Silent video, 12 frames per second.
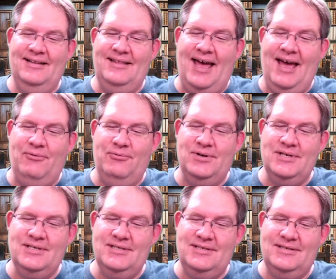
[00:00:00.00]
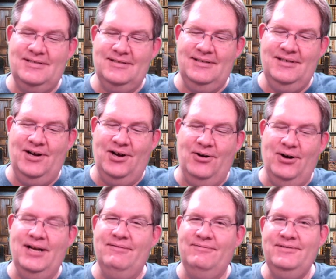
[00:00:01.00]
that was, you know,
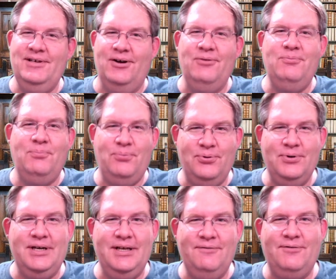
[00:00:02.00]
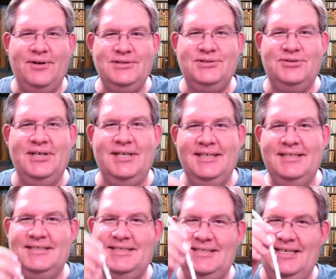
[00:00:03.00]
a, you know, pretty frustrating
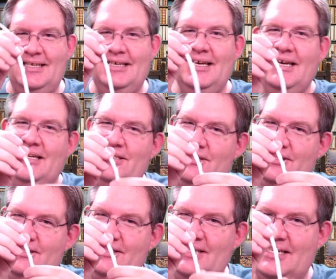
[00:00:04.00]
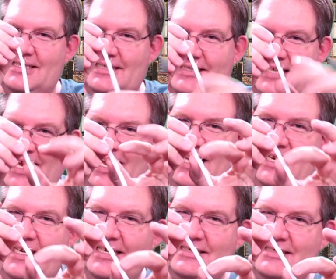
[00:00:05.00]
to see just this
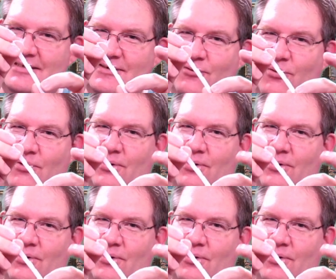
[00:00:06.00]
tiniest of,